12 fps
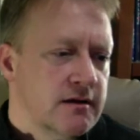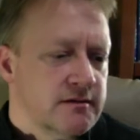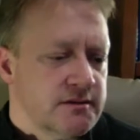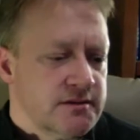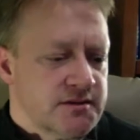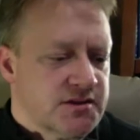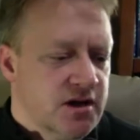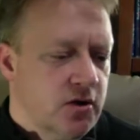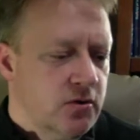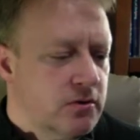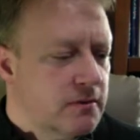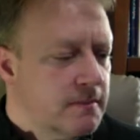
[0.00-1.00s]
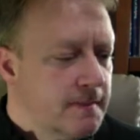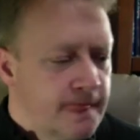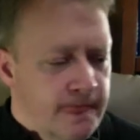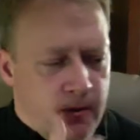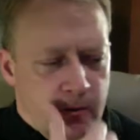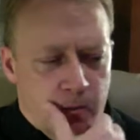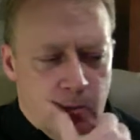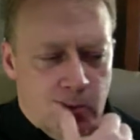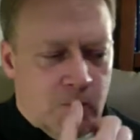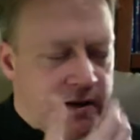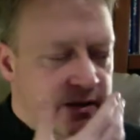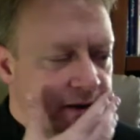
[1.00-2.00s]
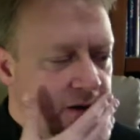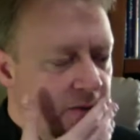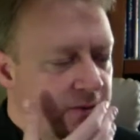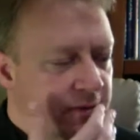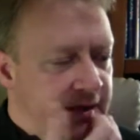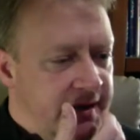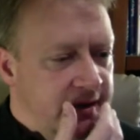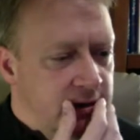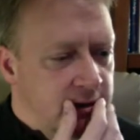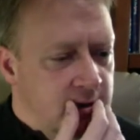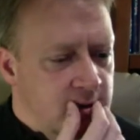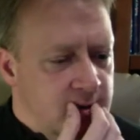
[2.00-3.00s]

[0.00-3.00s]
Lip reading: So one little thing.